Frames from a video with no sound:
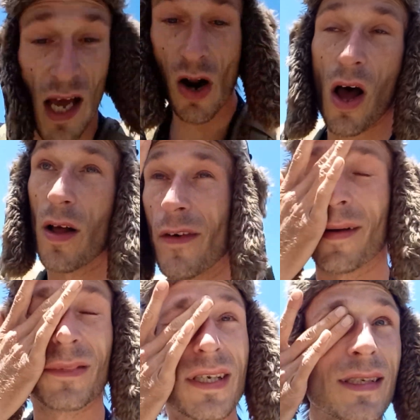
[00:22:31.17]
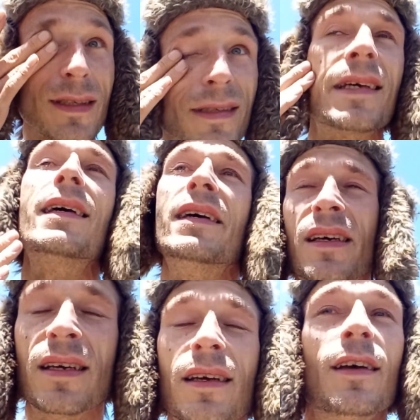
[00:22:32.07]
not all of them, just
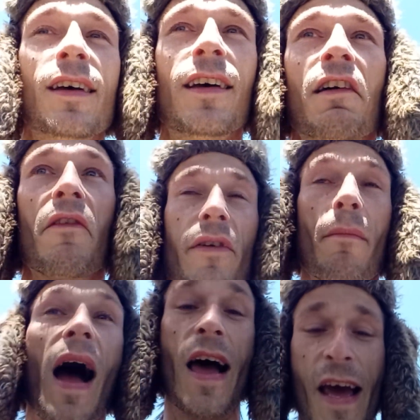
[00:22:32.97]
from my